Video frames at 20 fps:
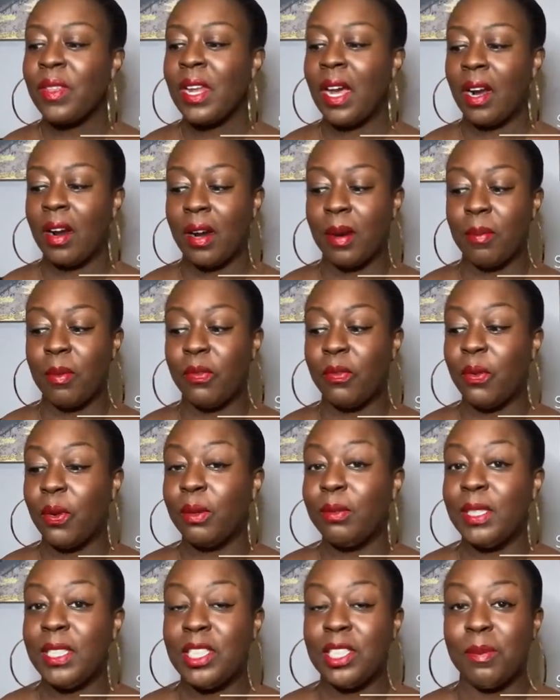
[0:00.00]
All right, before
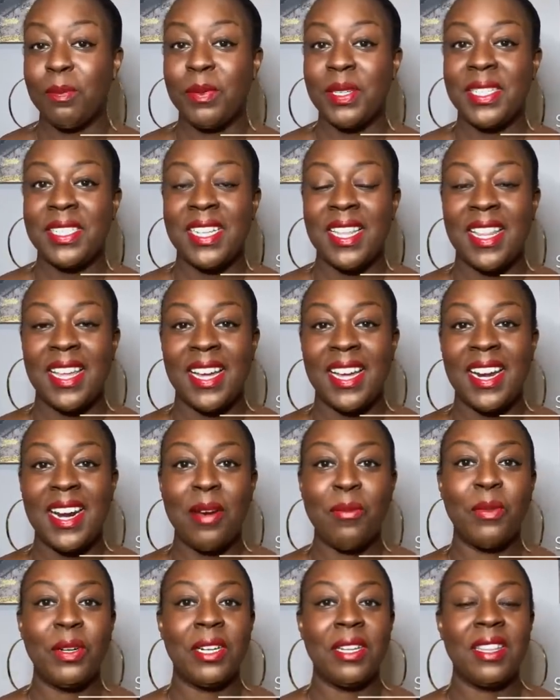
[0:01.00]
we jump into that, I
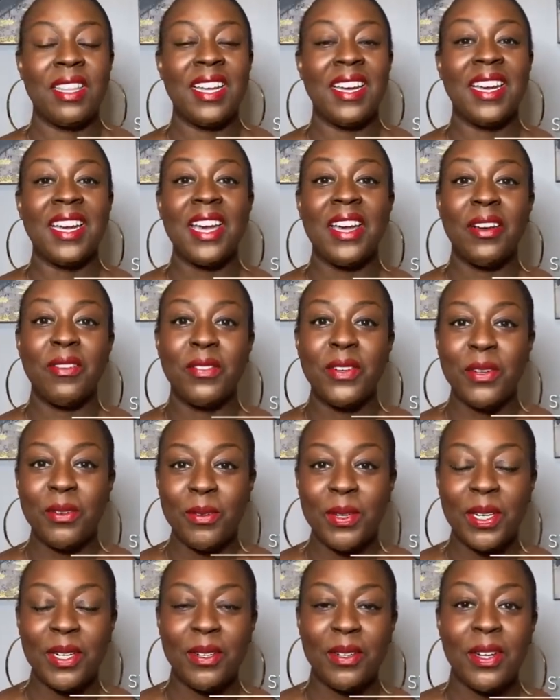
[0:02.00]
want to thank
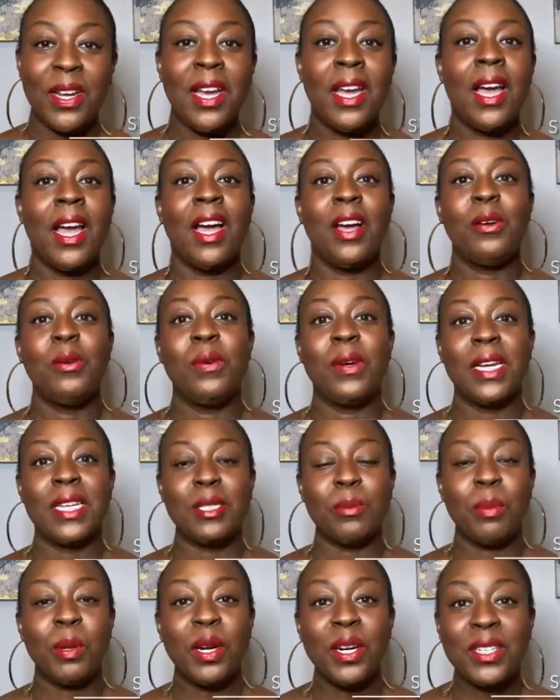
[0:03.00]
everyone who
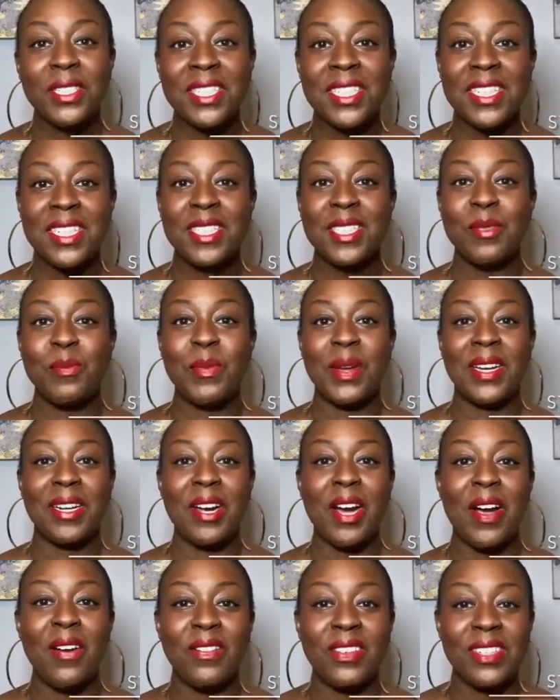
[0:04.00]
has purchased my
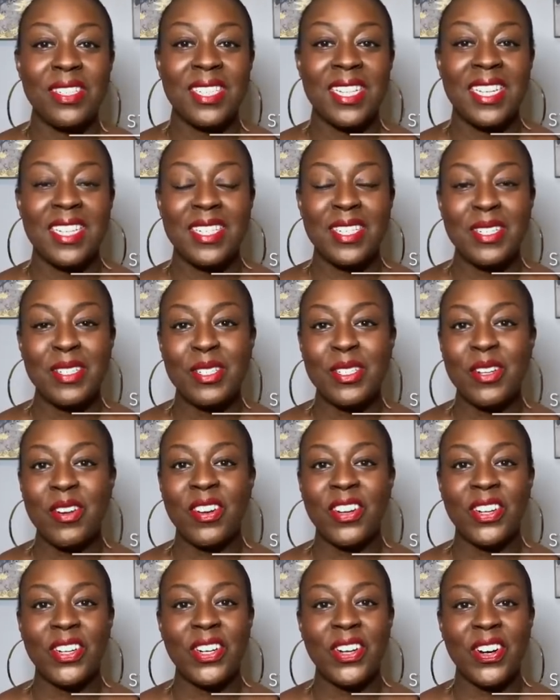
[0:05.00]
conversation
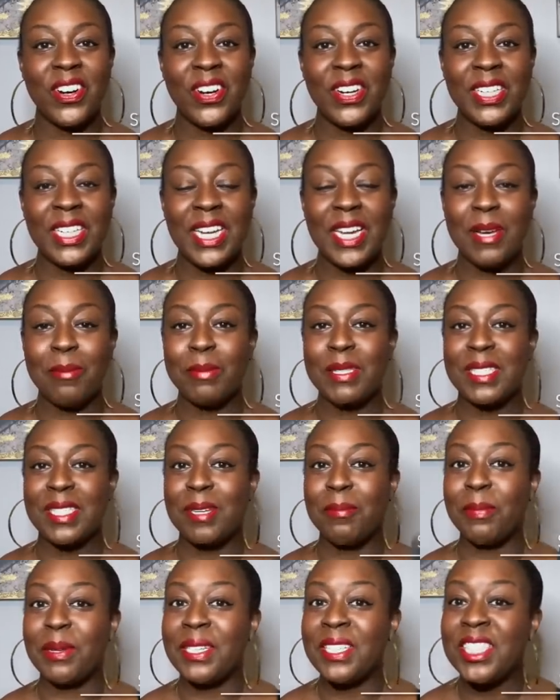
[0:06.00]
starter card game,
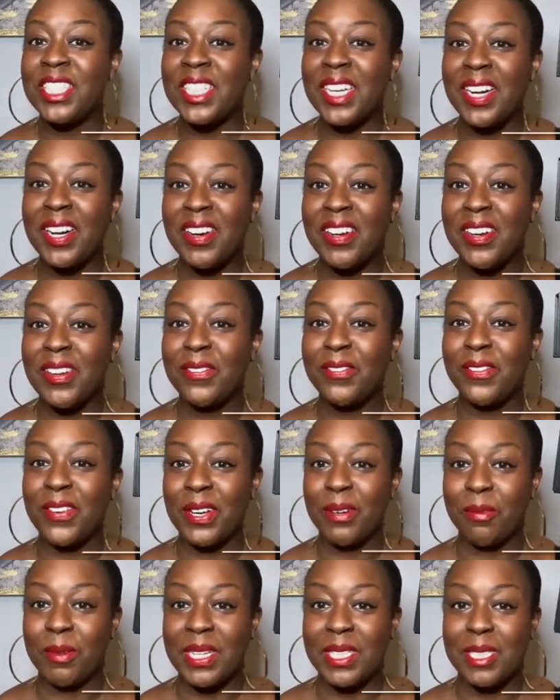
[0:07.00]
Sip and Share, A
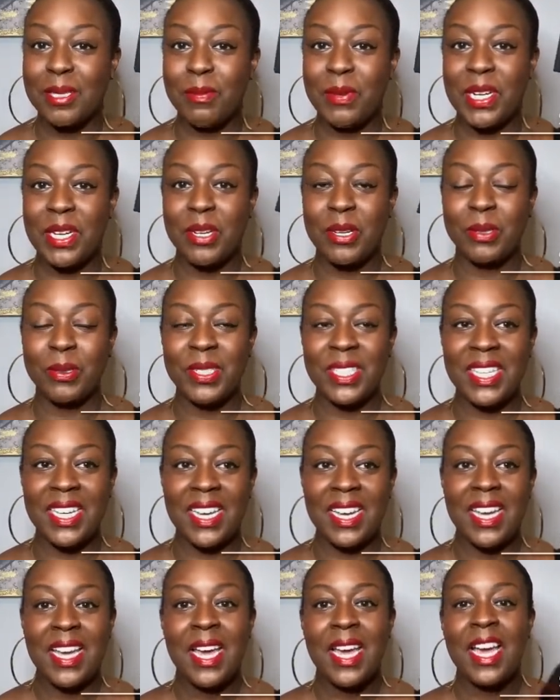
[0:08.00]
Fun Way to Be
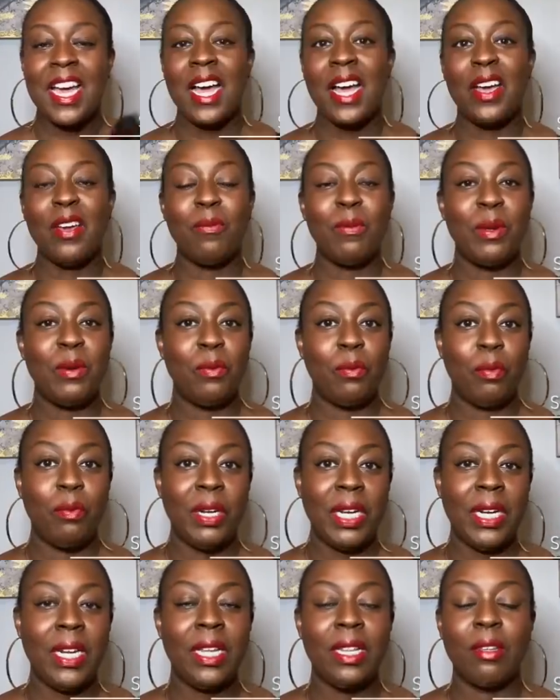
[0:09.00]
Nosy. I've been
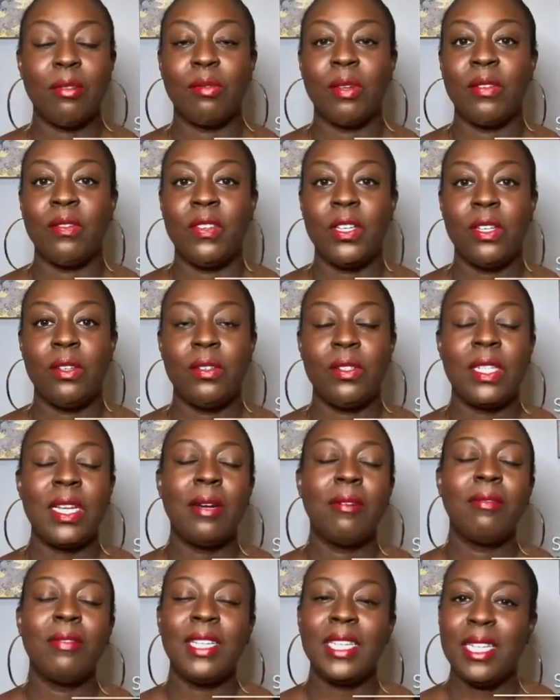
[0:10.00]
reading the reviews. I
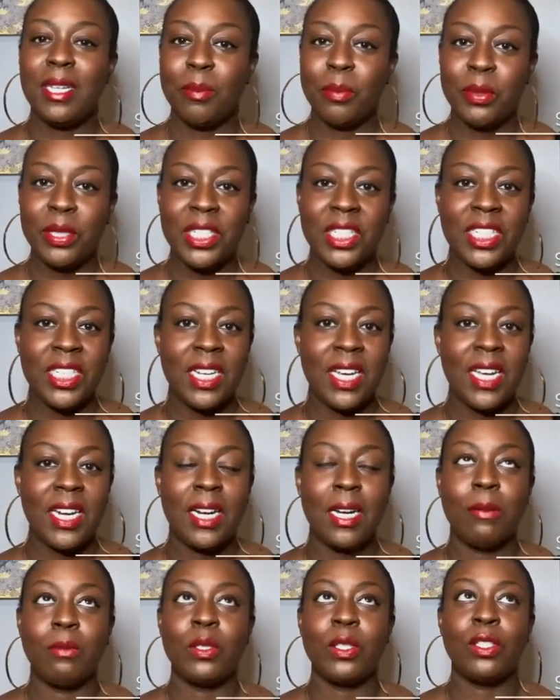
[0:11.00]
really appreciate
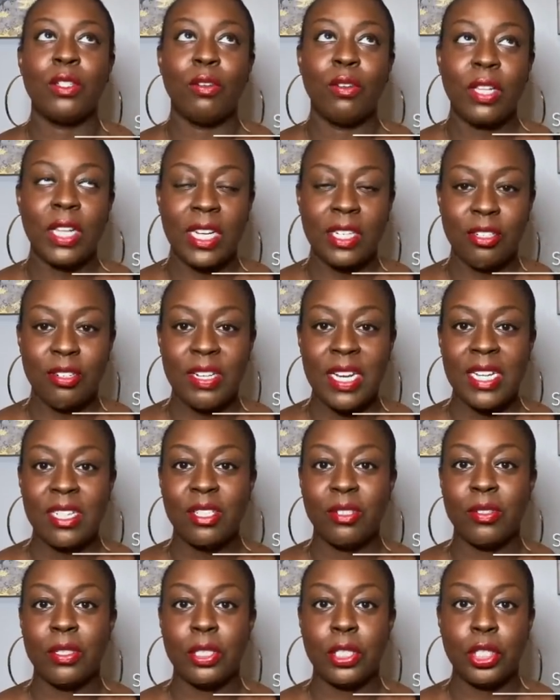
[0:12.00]
it. I'm so glad you
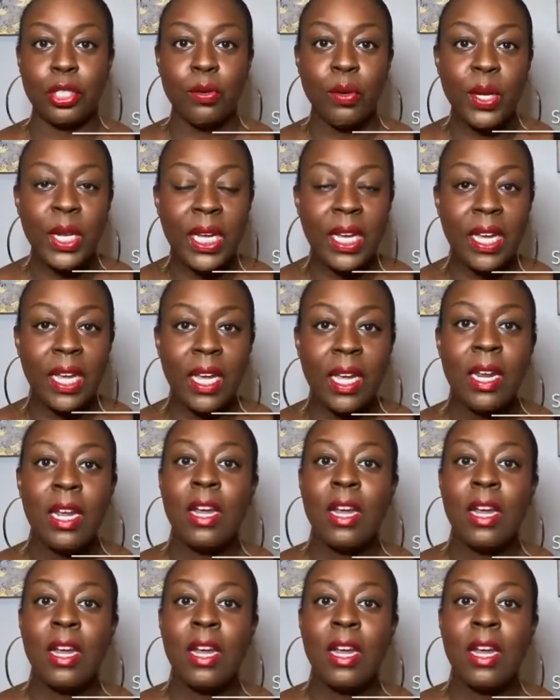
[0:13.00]
guys are enjoying it.